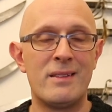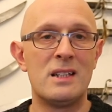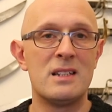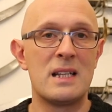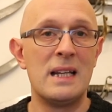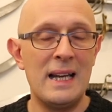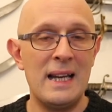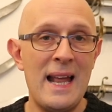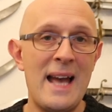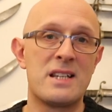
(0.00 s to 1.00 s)
that is
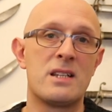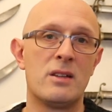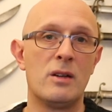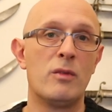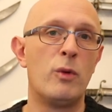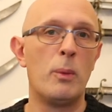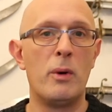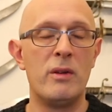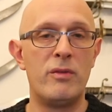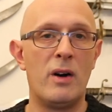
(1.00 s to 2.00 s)
less than
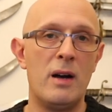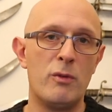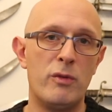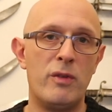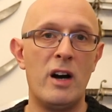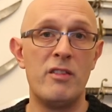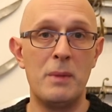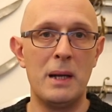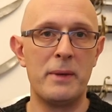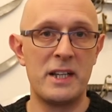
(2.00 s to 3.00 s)
4.5 or 5
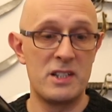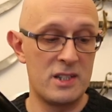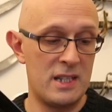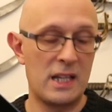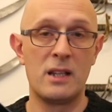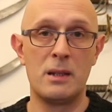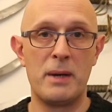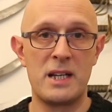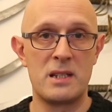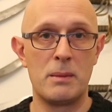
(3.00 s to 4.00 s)
millimeters thick at the
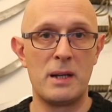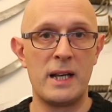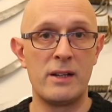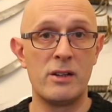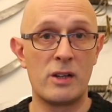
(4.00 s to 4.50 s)
base of the blade.